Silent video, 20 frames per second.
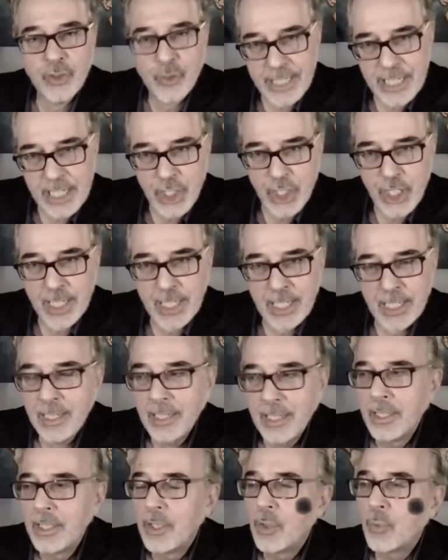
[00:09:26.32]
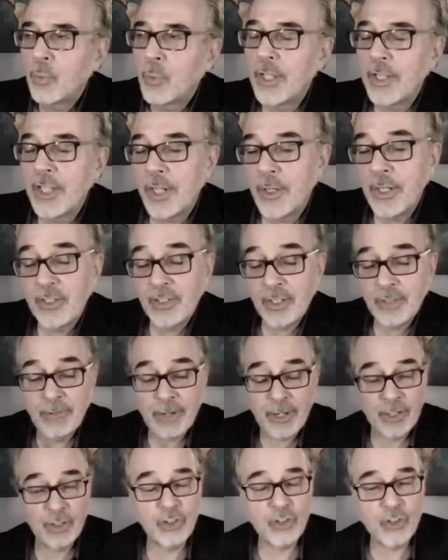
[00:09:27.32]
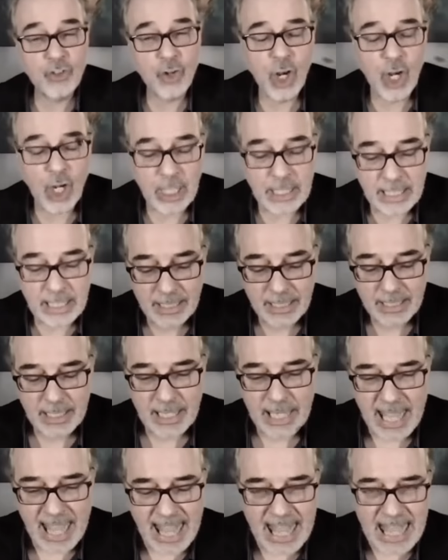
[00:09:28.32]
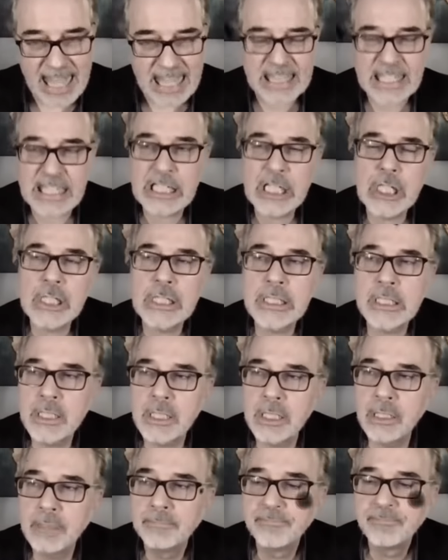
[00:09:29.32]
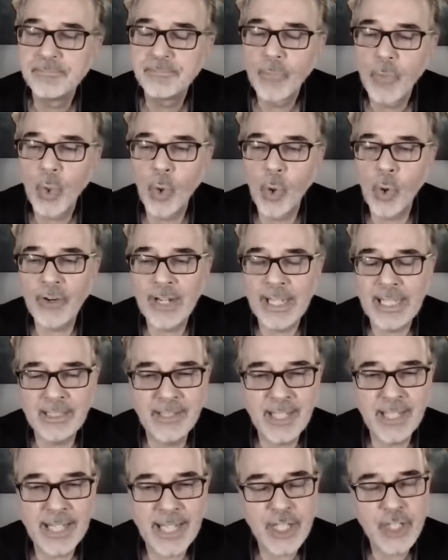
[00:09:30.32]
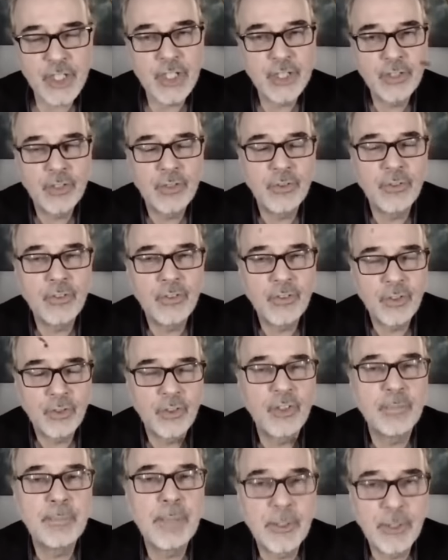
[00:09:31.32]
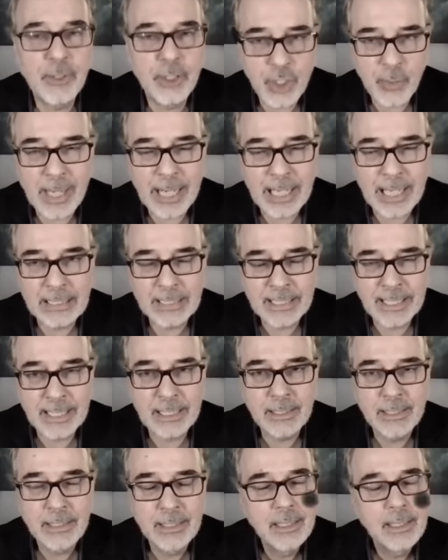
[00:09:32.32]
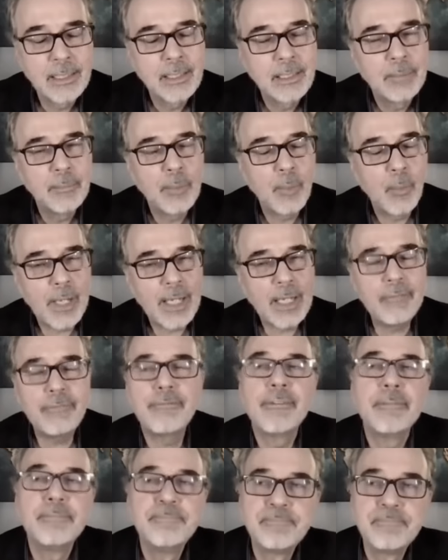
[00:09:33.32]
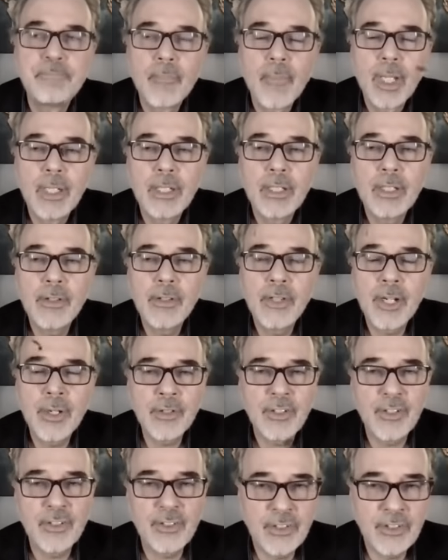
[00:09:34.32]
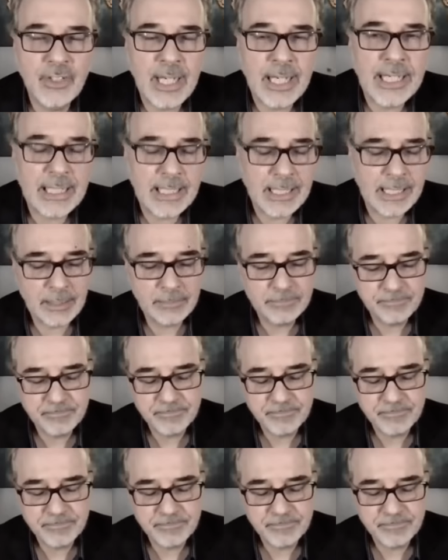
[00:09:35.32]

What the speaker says: tradition where there is a very strong ethical orientation to spirituality. But what if there's a society